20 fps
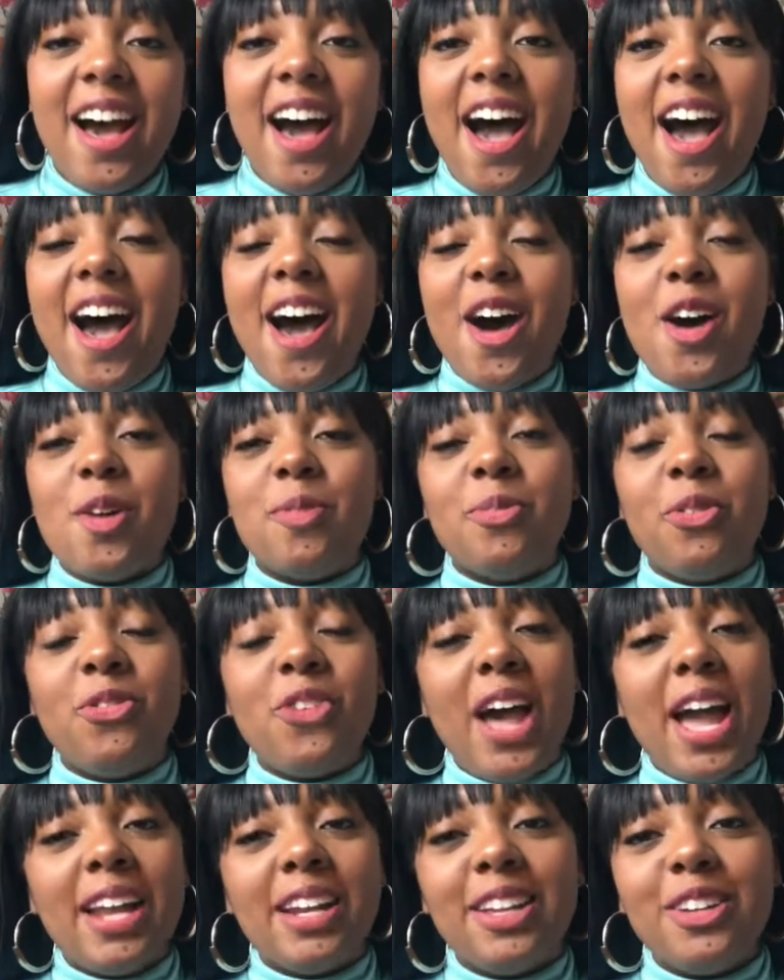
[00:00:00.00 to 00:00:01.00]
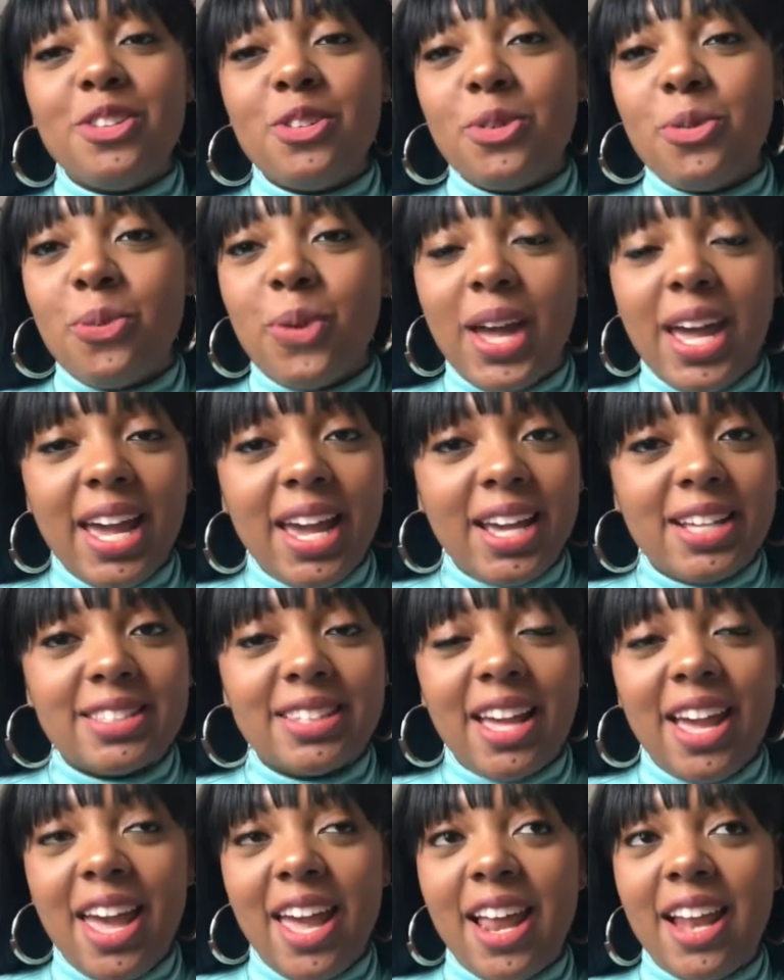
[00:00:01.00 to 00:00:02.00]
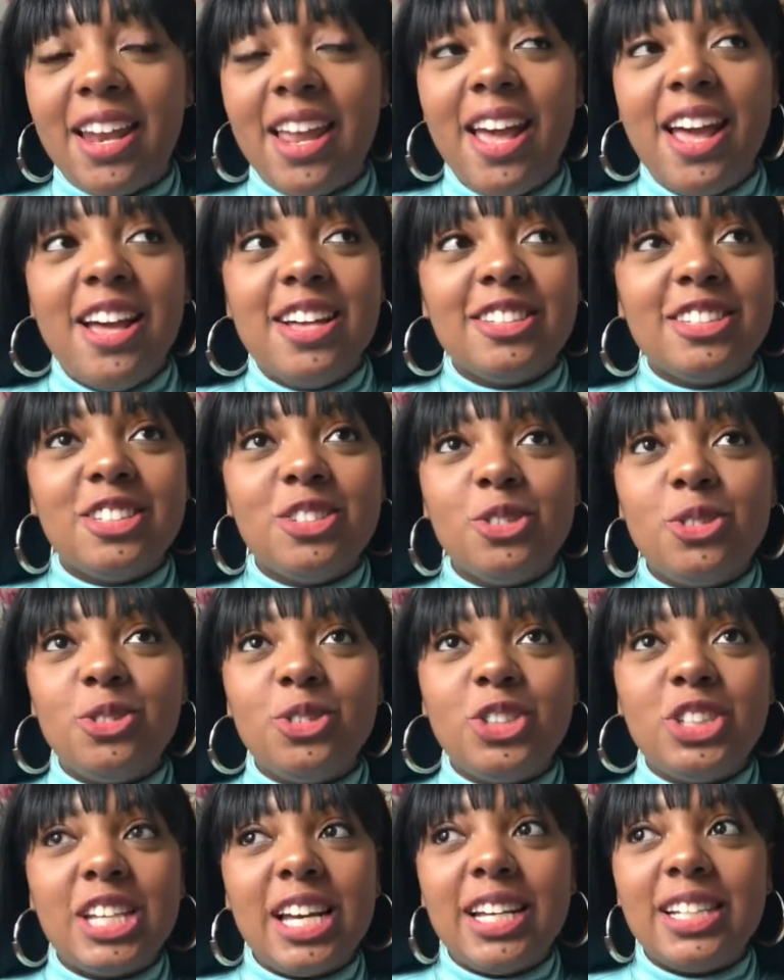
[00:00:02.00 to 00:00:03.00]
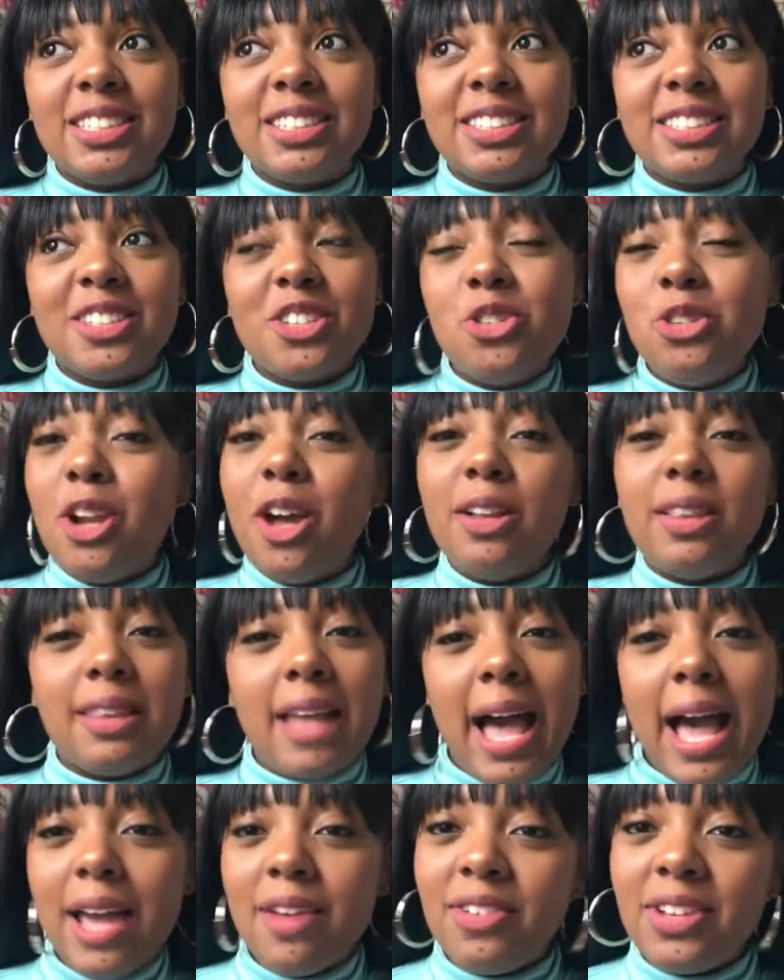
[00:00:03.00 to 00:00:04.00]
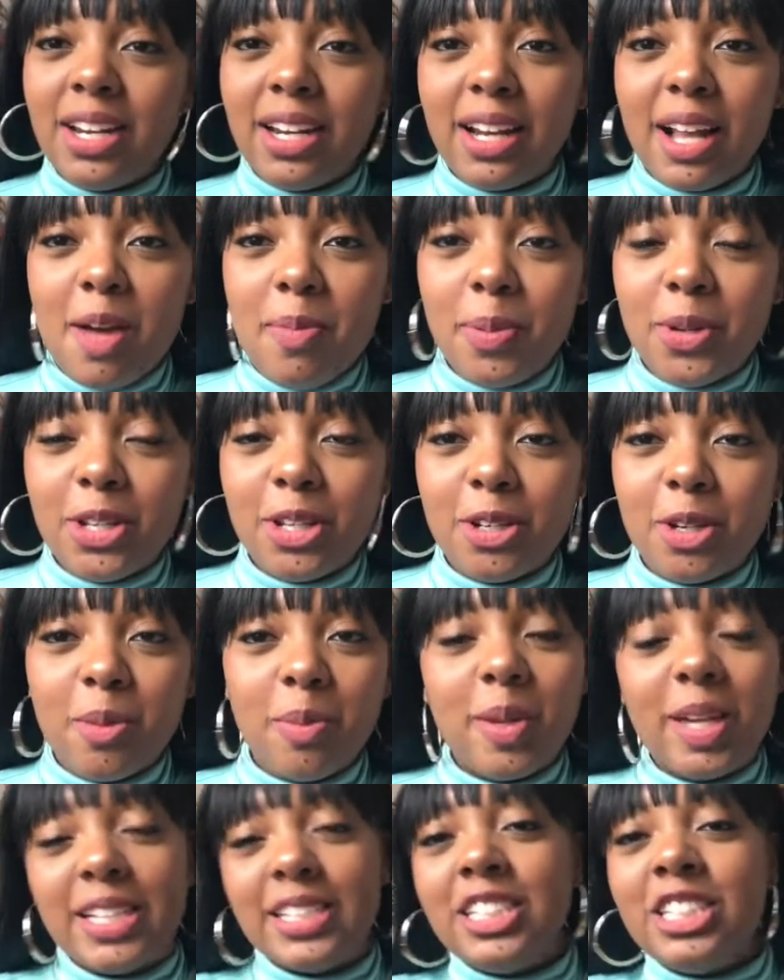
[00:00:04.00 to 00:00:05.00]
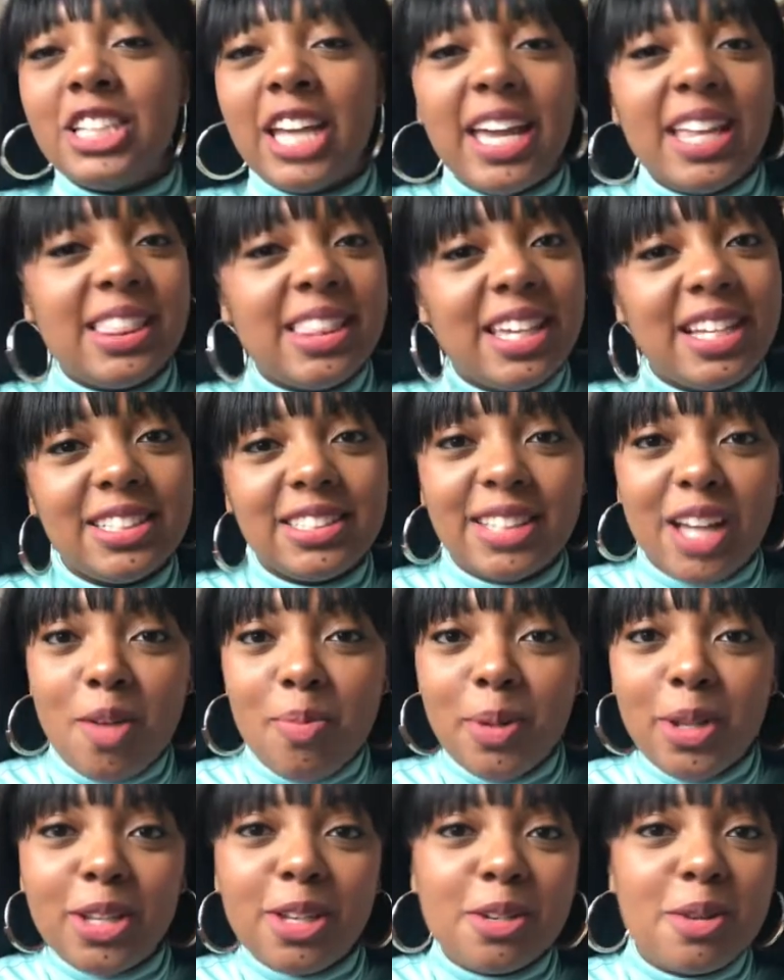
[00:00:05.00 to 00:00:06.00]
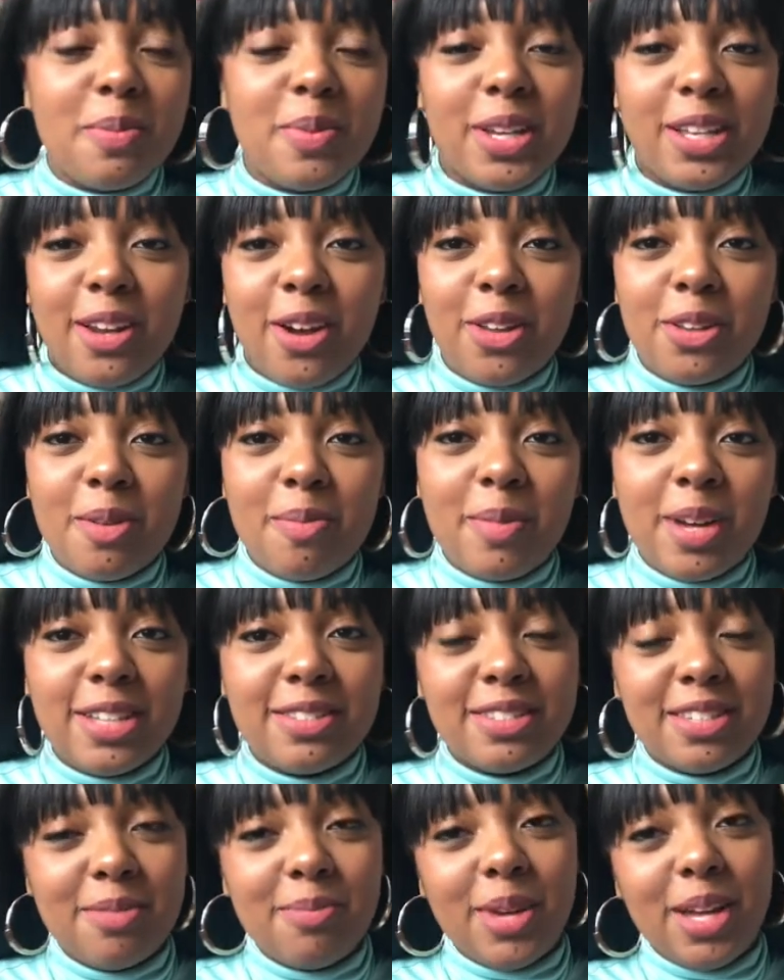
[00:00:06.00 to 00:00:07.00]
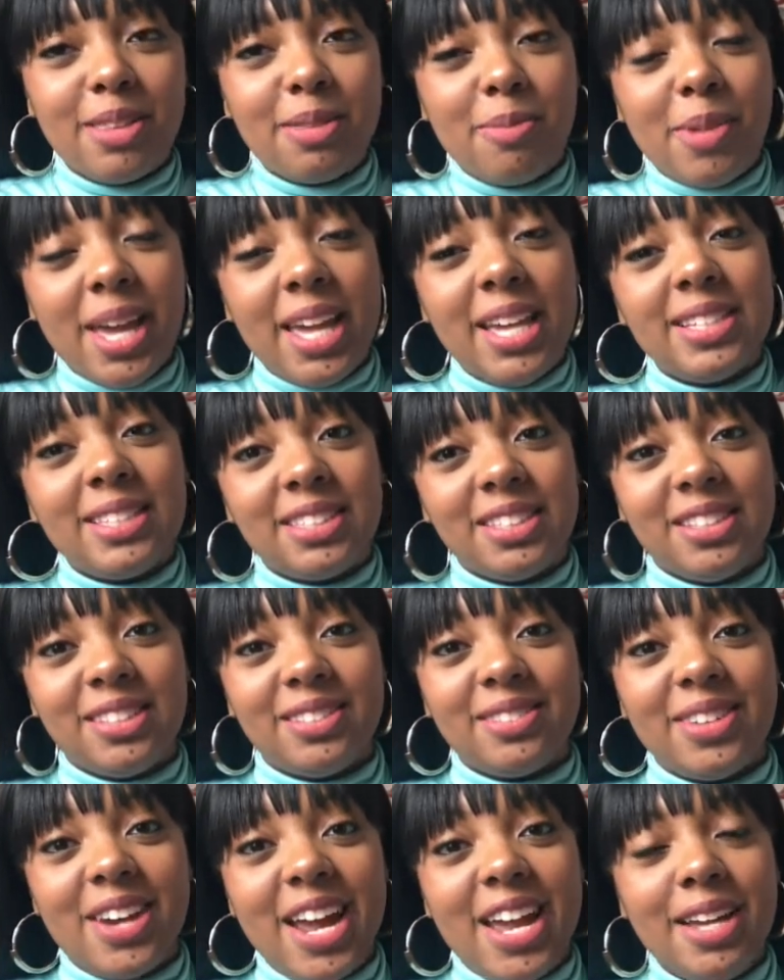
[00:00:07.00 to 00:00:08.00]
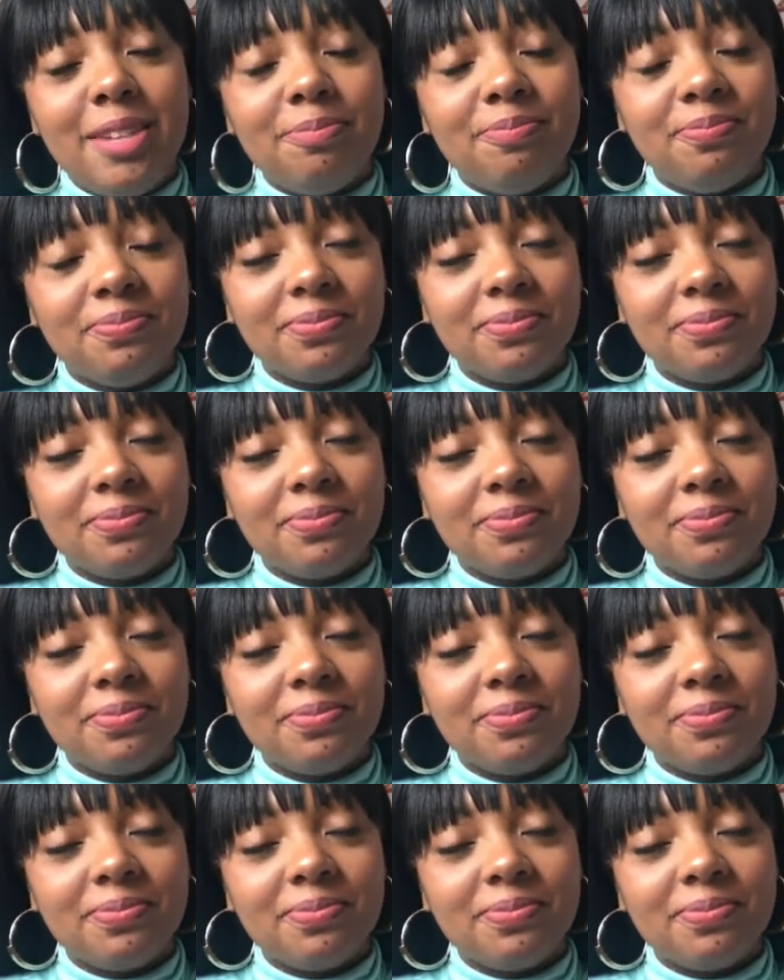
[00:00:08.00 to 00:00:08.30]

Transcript: um, finding new ways and to just, you know, liven it up a little bit, shake things up a little bit on a month-to-month basis, right?